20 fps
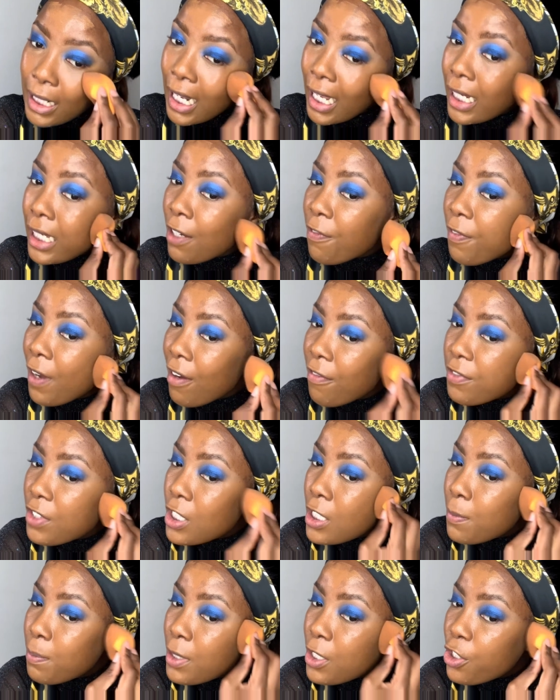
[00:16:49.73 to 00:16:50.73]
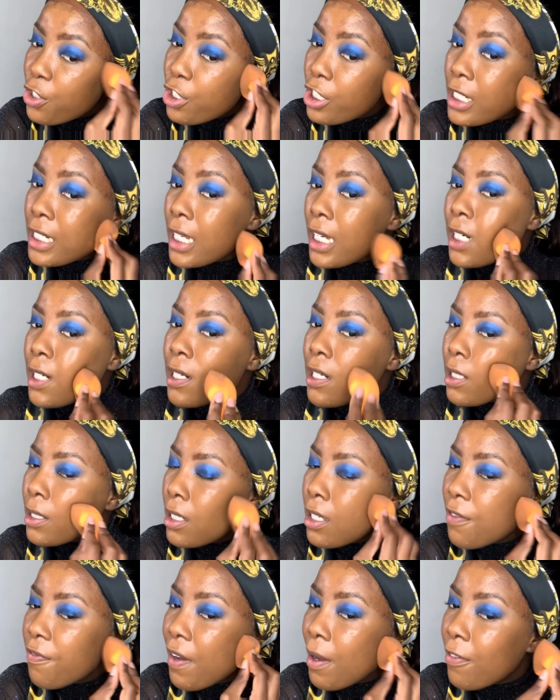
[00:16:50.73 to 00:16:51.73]
Like if I've just been chilling,
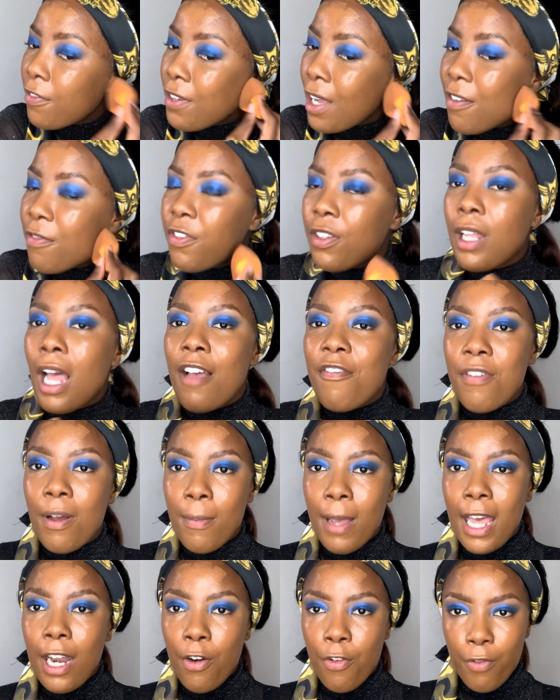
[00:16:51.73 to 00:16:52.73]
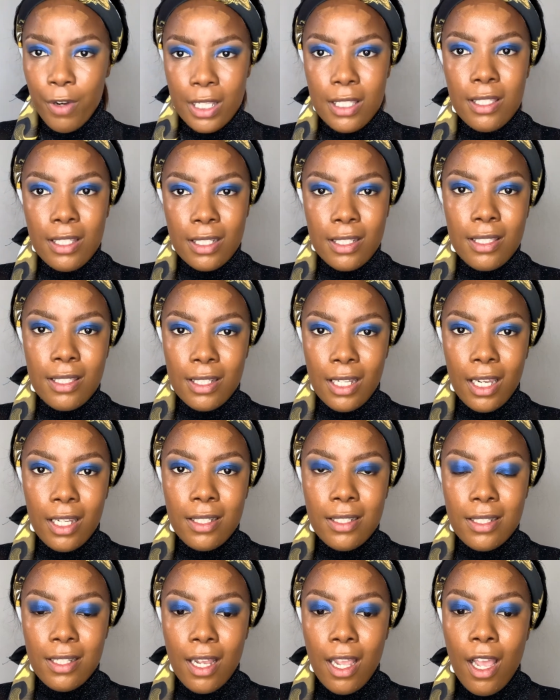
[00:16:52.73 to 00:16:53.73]
if I'm at a resting
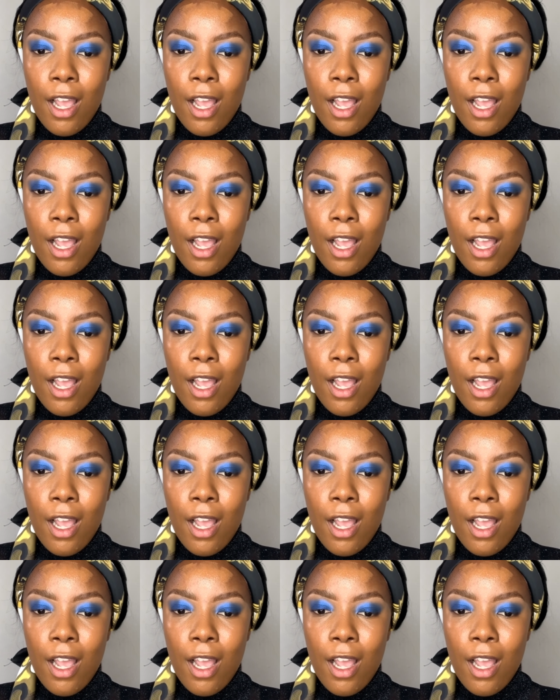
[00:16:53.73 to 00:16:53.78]
state